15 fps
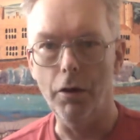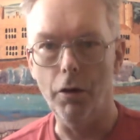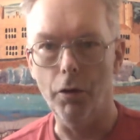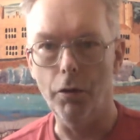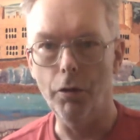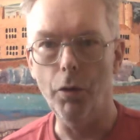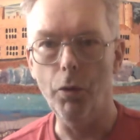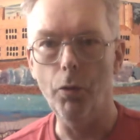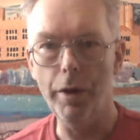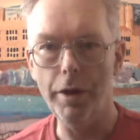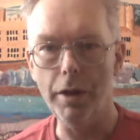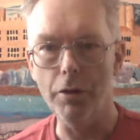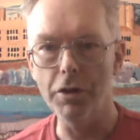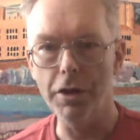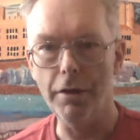on
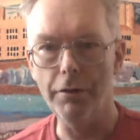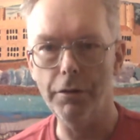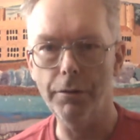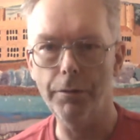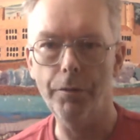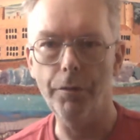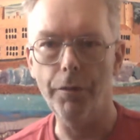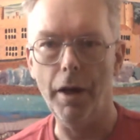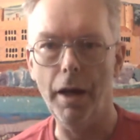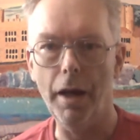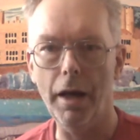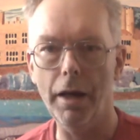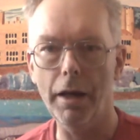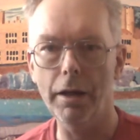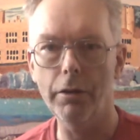Windows 7
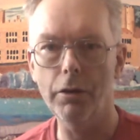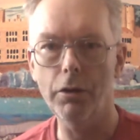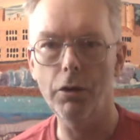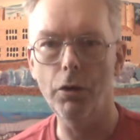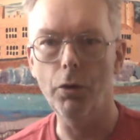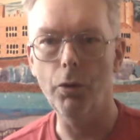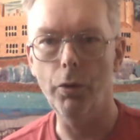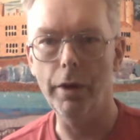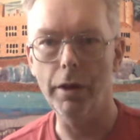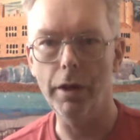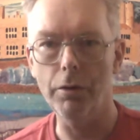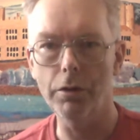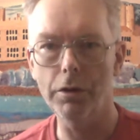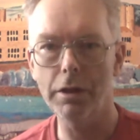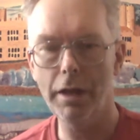and
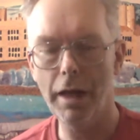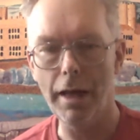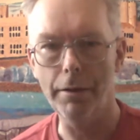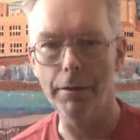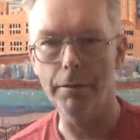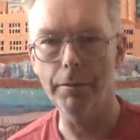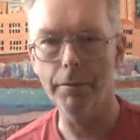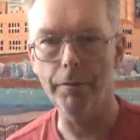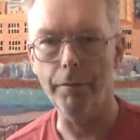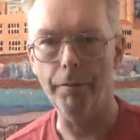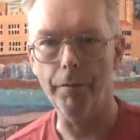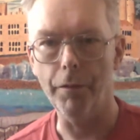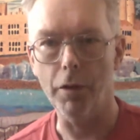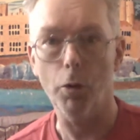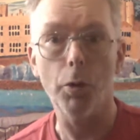Windows 10.
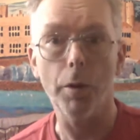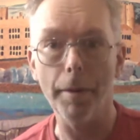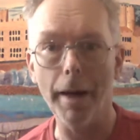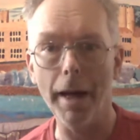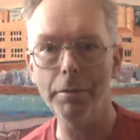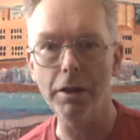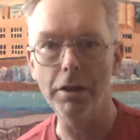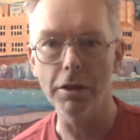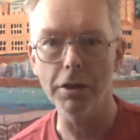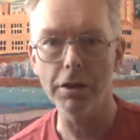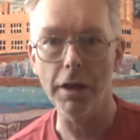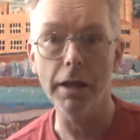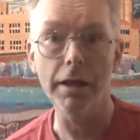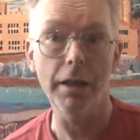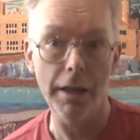Well, I'm happy to
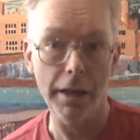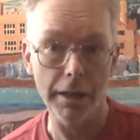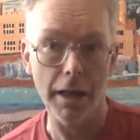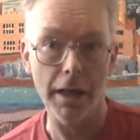say that it